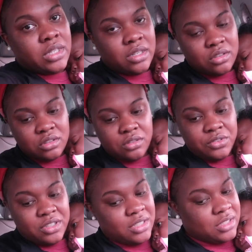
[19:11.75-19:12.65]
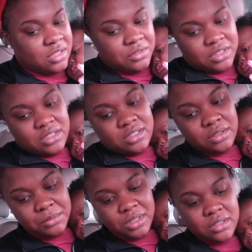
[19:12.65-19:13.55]
I don't know if you guys can really
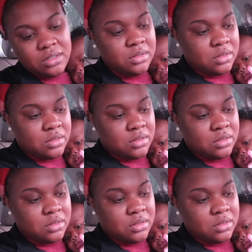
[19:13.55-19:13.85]
see me,